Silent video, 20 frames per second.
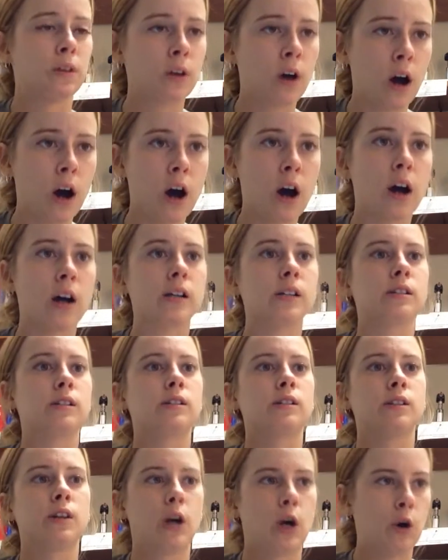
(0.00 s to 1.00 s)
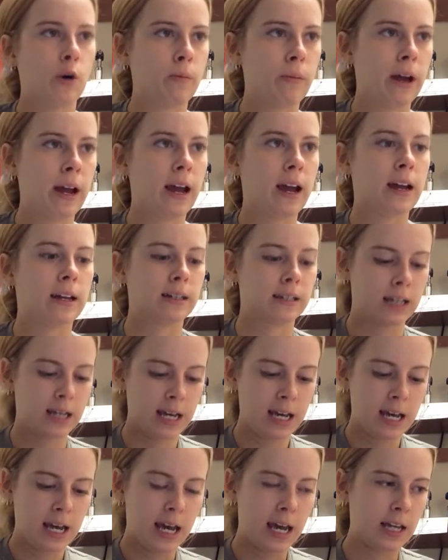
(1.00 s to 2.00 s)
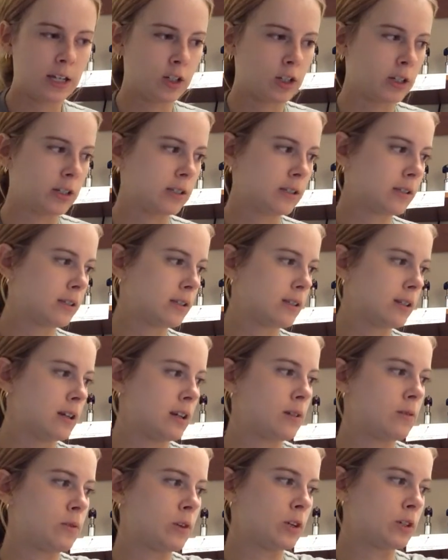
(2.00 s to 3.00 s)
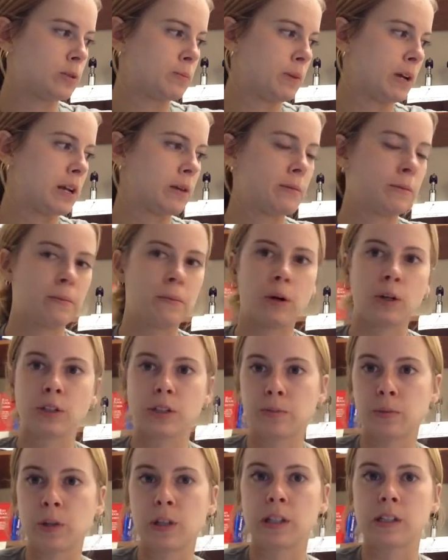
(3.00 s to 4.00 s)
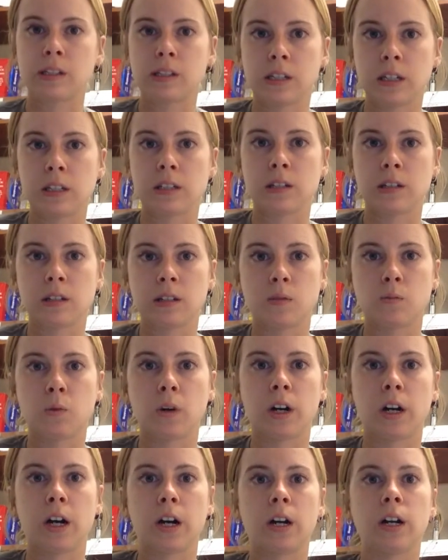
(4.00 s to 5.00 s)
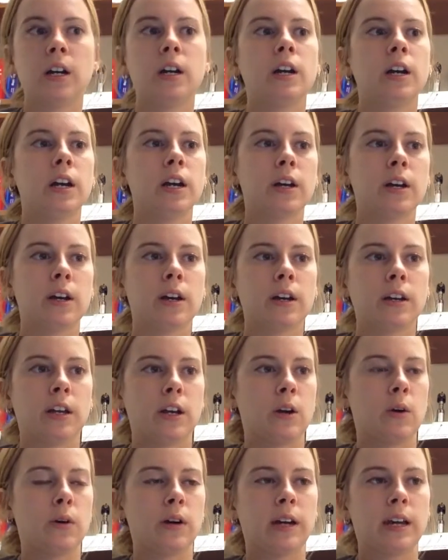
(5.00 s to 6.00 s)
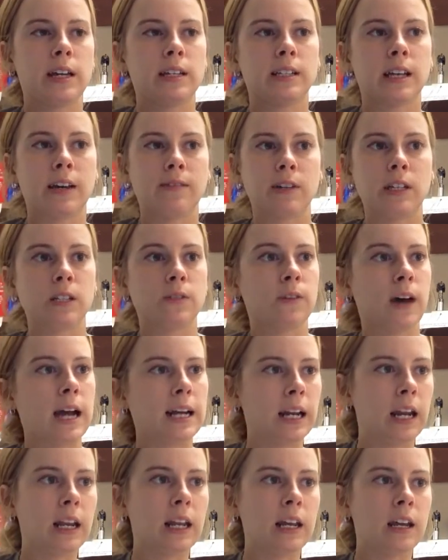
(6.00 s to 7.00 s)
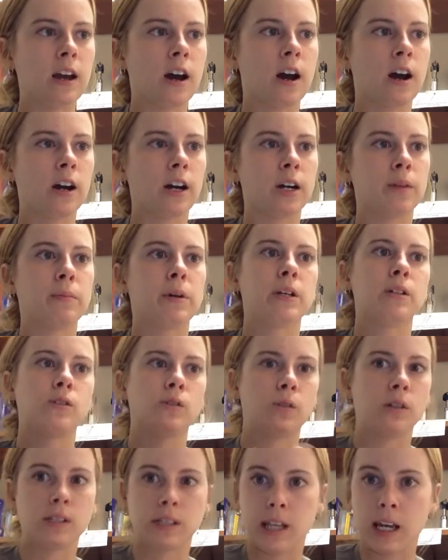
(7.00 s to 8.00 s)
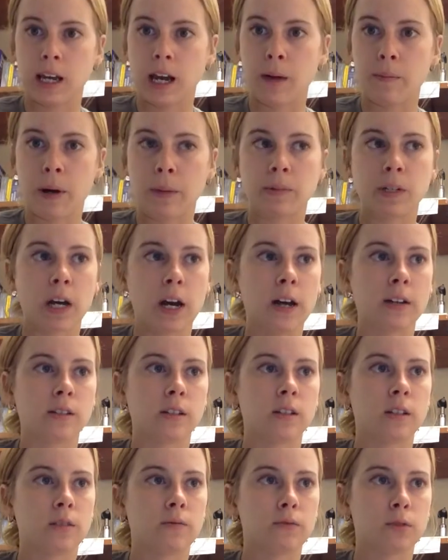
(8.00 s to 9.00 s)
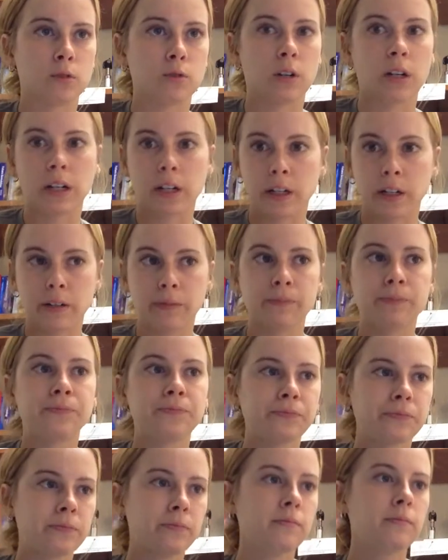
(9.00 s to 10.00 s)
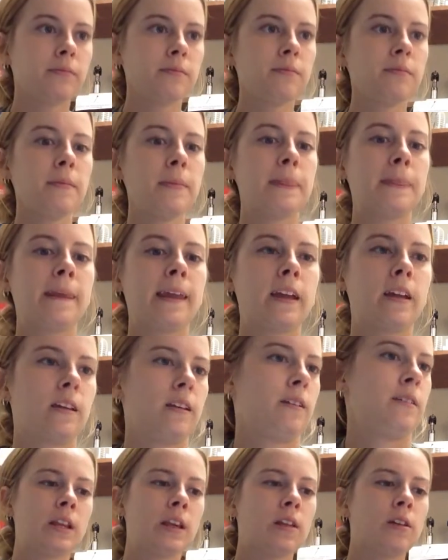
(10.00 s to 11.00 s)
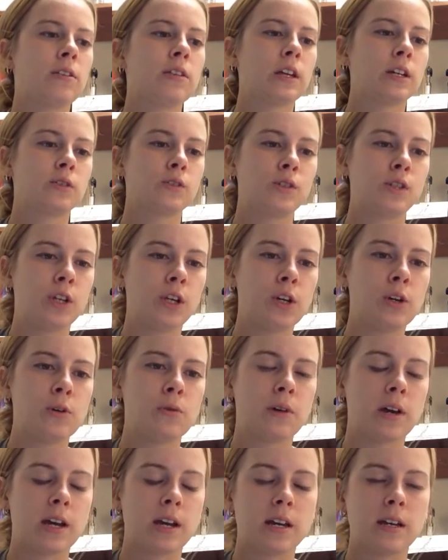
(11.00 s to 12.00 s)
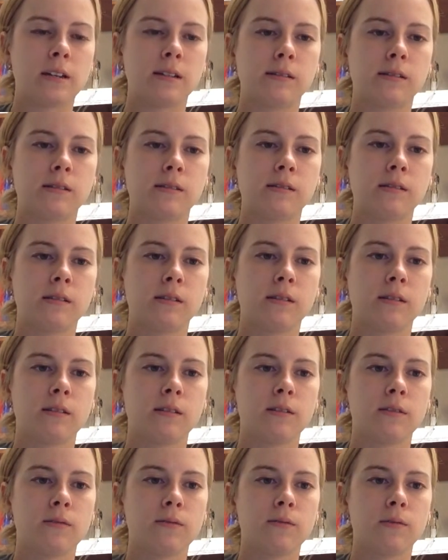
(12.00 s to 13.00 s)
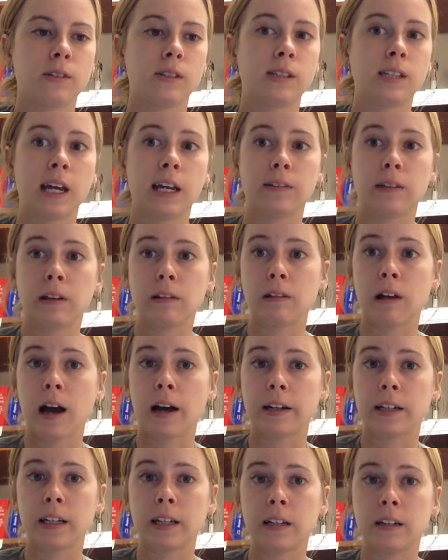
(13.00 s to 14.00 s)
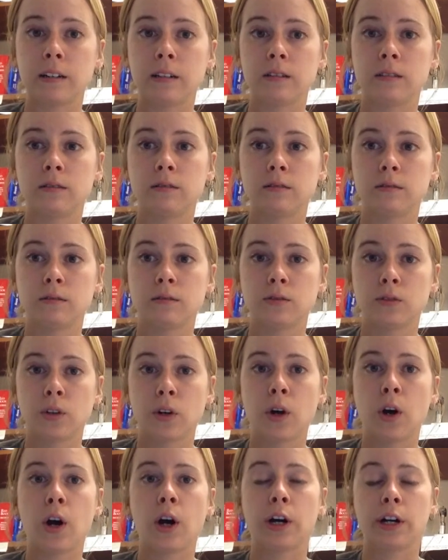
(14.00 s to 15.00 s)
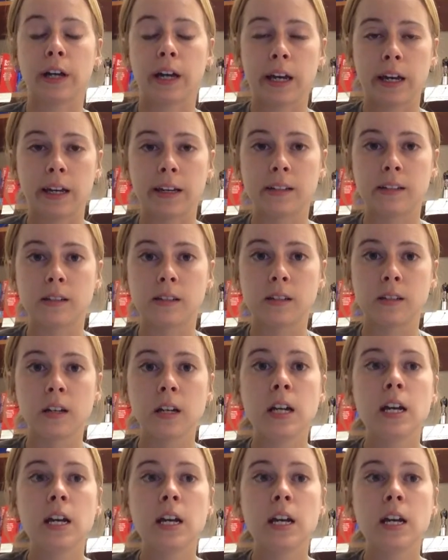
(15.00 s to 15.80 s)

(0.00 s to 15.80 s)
gauze, co-band. There's been multiple instances where, a kid's IV is fine in ER, but as soon as they come up to us, it's infiltrated. The other things too is saline locking our kids.